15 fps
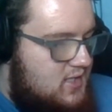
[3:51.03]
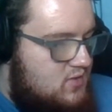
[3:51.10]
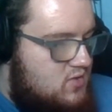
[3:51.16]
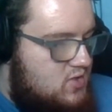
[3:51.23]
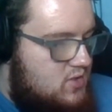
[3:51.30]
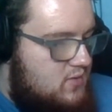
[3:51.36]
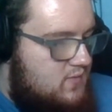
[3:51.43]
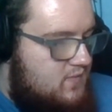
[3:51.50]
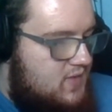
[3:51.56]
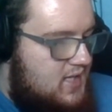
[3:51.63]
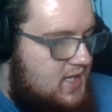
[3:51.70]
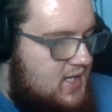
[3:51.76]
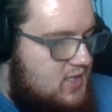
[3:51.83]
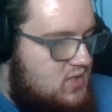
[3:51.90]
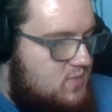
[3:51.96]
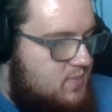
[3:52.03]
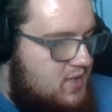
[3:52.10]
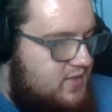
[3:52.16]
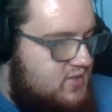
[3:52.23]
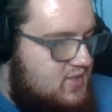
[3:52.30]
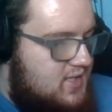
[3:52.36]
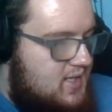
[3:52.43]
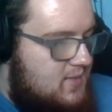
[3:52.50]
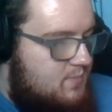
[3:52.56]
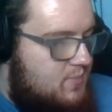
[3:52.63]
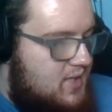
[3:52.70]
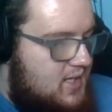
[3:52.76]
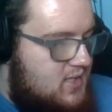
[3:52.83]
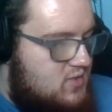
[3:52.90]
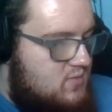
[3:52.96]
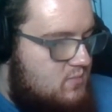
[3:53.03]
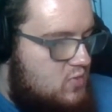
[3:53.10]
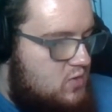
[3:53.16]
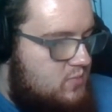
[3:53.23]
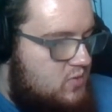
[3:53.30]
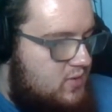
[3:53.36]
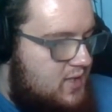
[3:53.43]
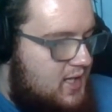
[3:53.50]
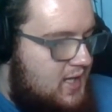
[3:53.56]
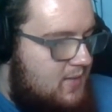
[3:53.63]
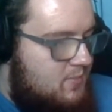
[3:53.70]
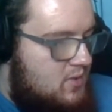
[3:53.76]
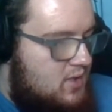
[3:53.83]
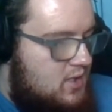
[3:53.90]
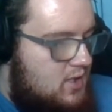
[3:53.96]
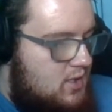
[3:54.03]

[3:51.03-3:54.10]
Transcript: into the Xbox Game Pass mobile app